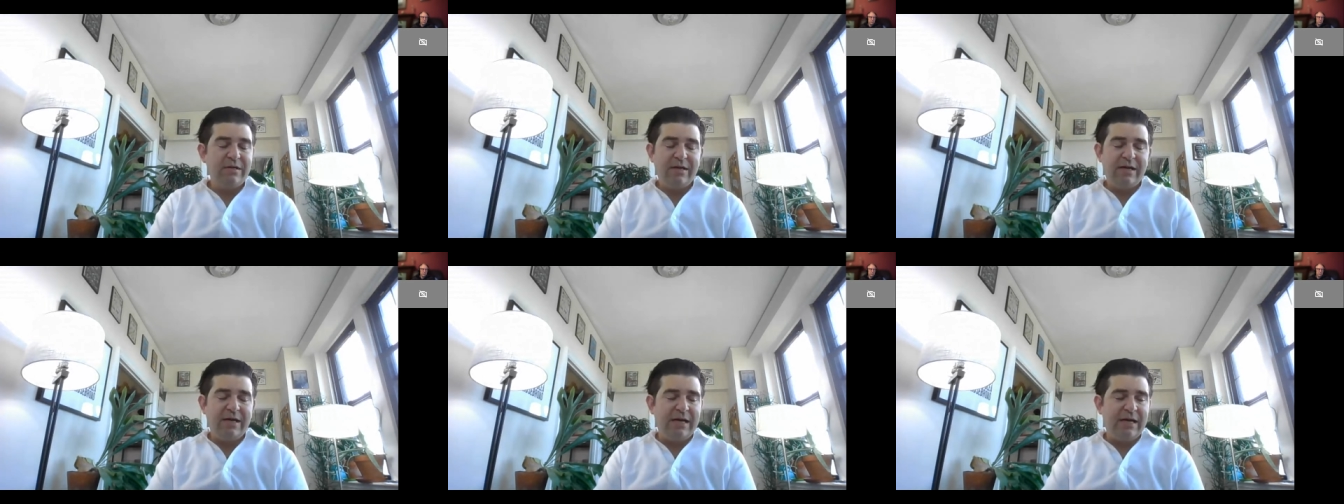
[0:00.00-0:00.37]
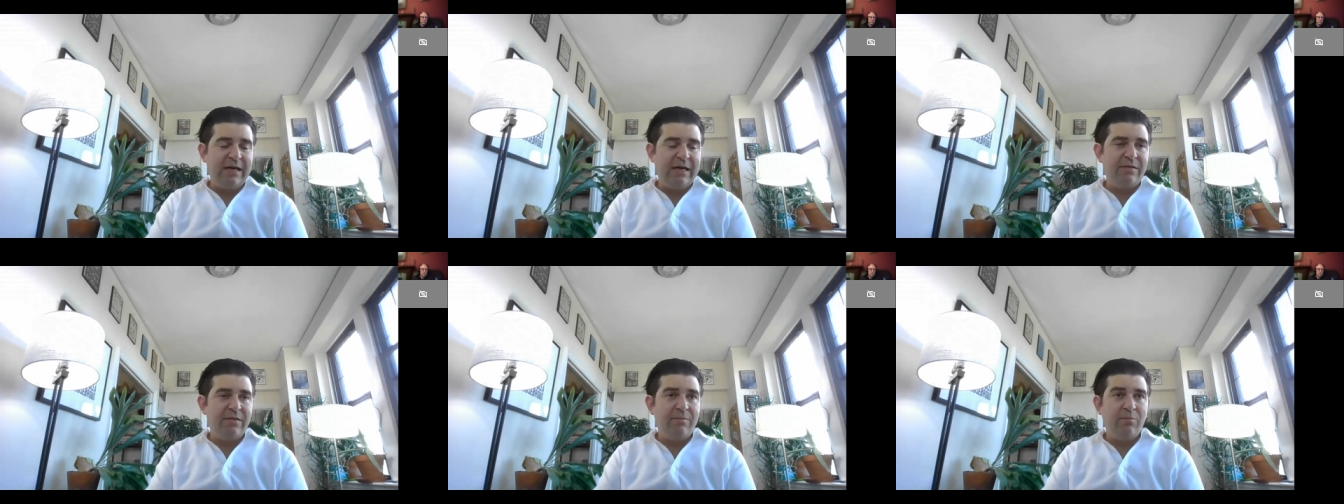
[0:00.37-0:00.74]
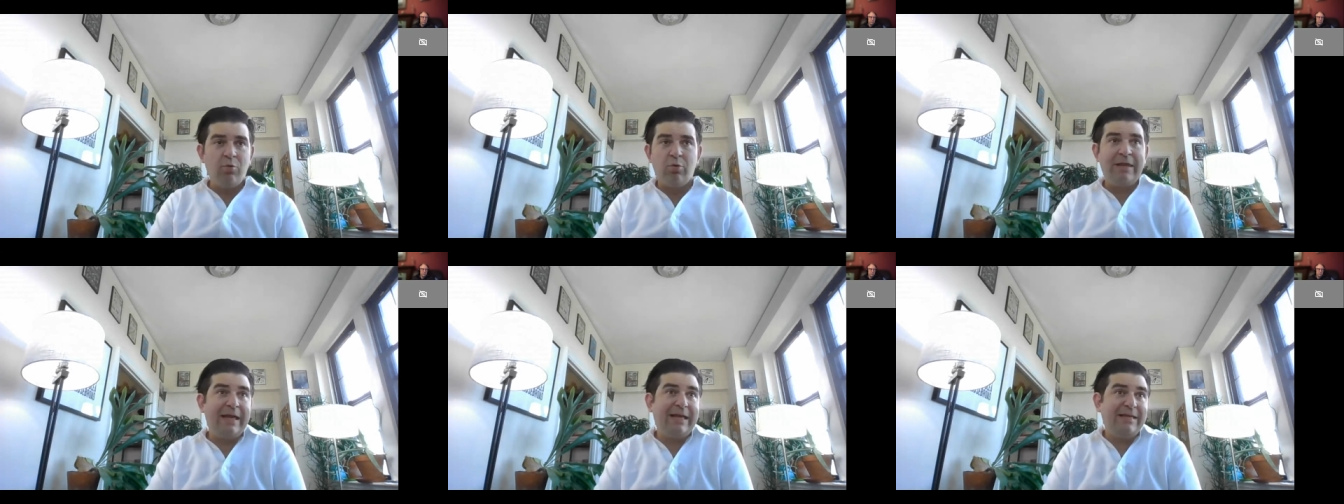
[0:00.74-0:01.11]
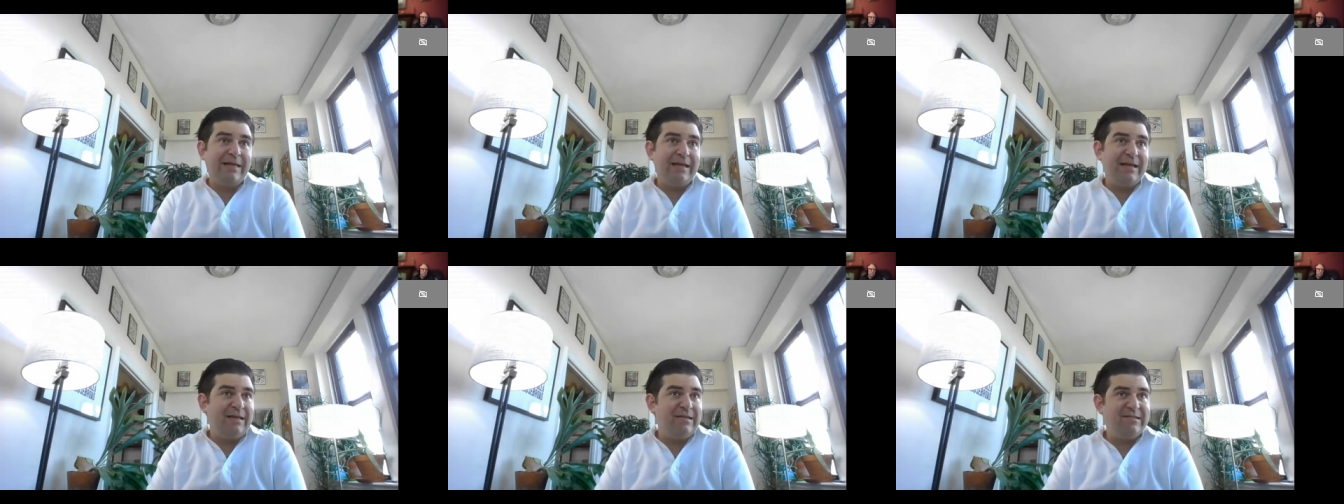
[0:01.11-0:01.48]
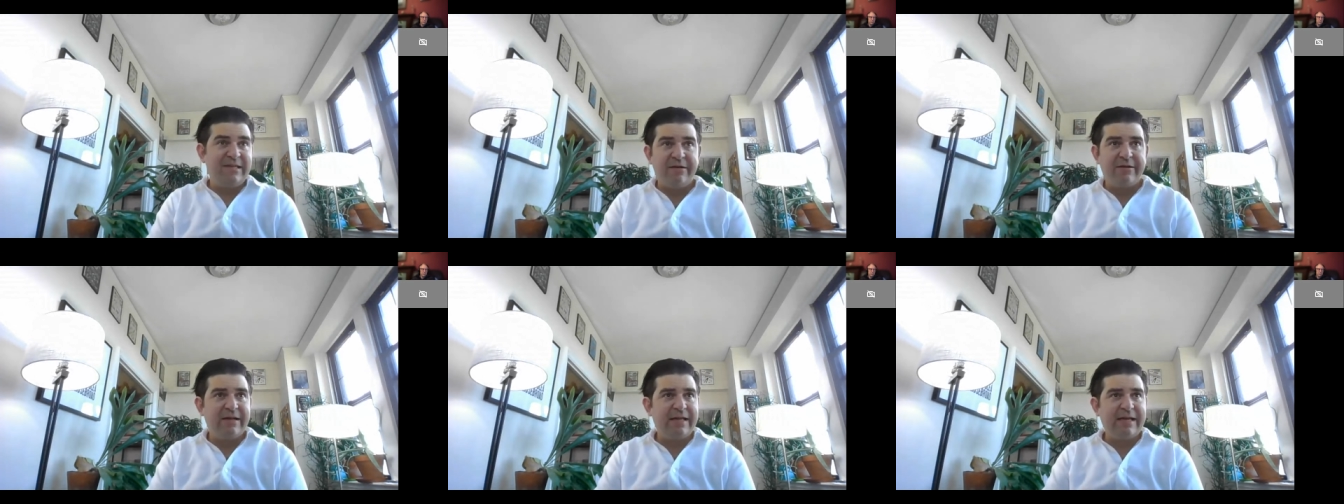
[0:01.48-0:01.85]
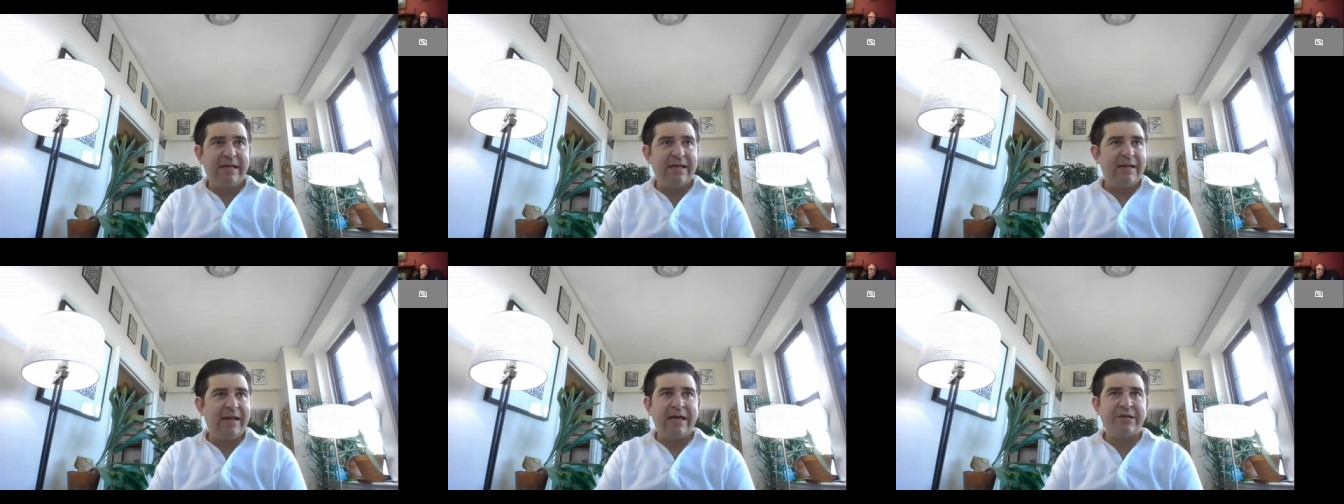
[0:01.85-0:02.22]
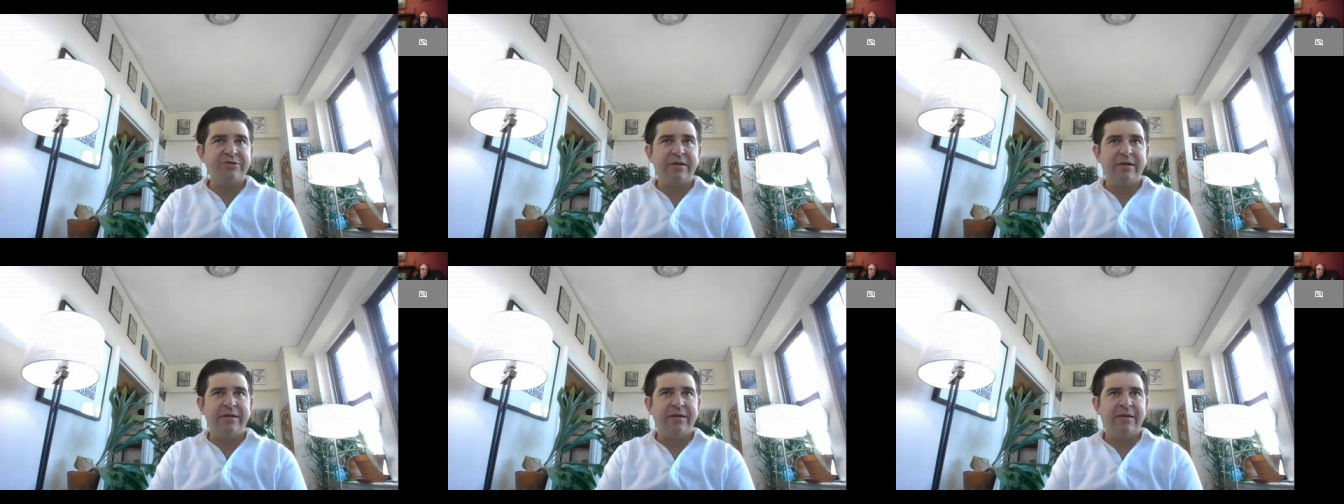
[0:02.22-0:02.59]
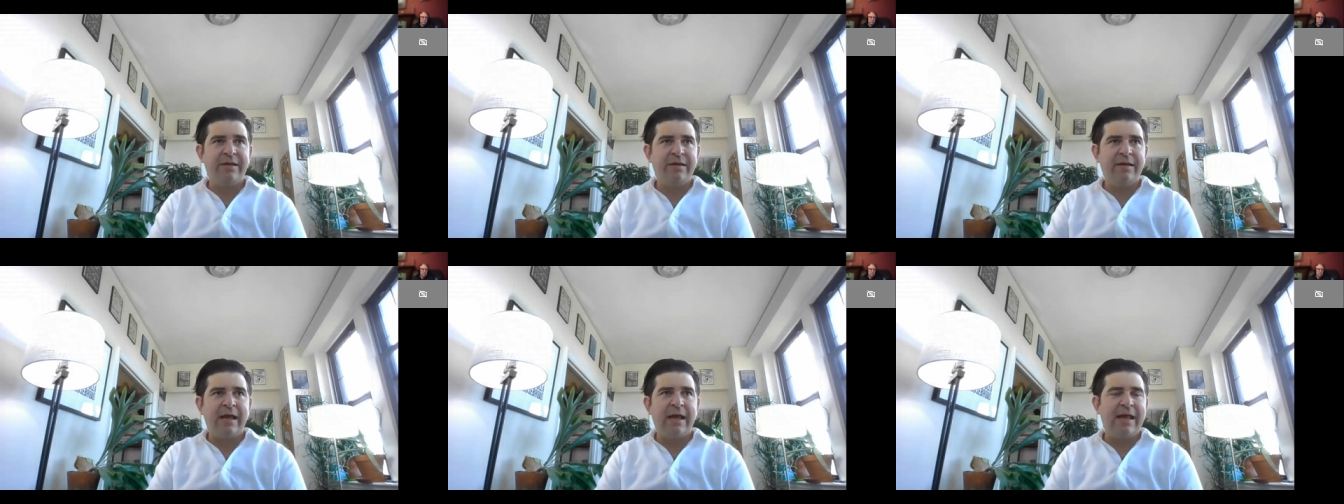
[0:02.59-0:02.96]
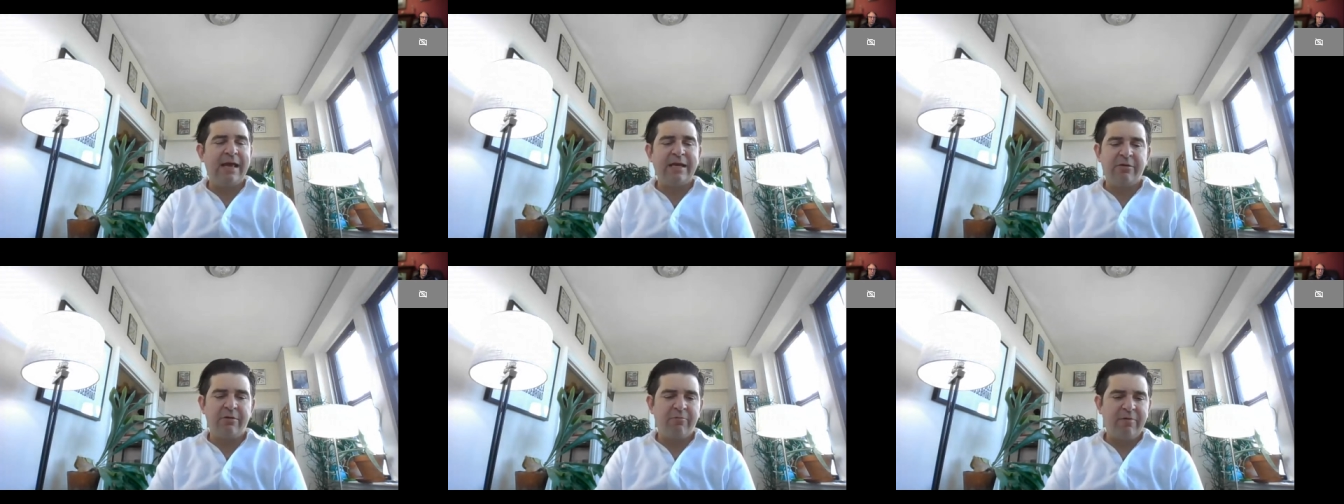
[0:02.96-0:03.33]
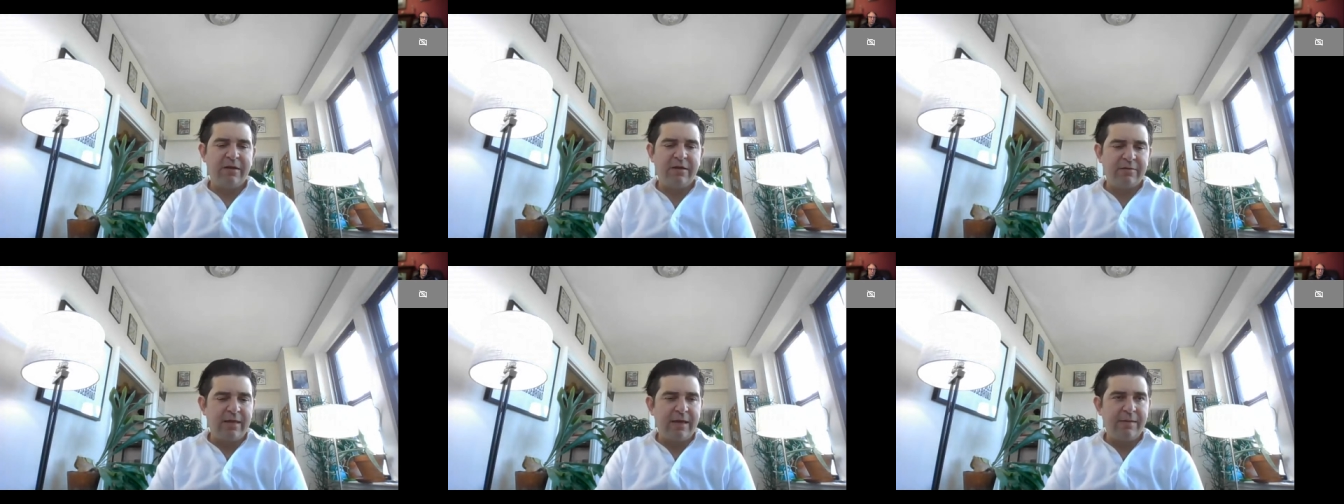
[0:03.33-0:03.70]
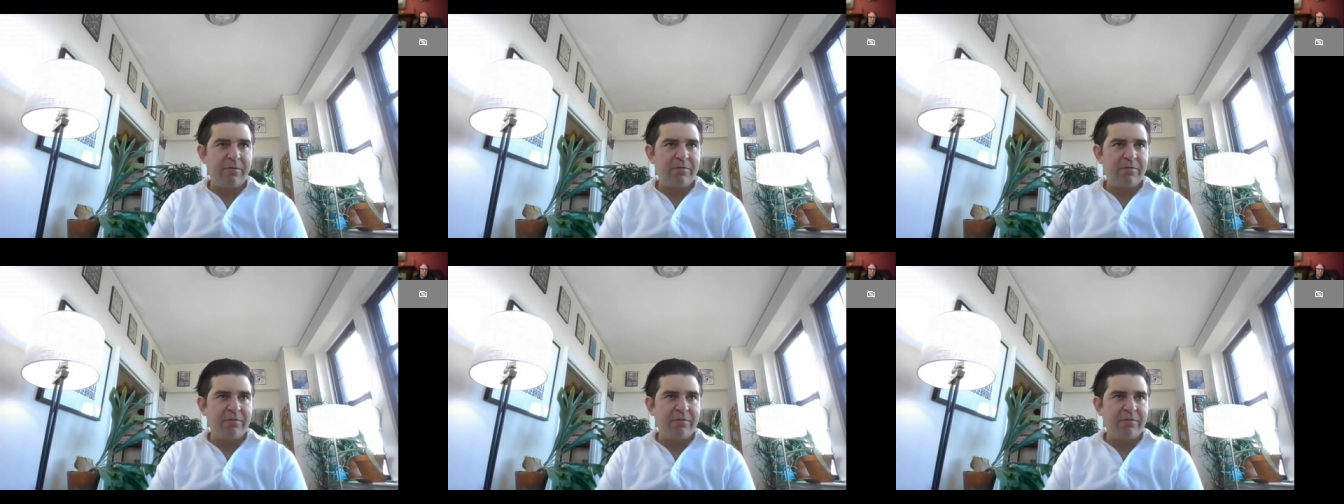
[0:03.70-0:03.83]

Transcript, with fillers: uh, the more likely it is that you're going to get an, an, an, accurate read on that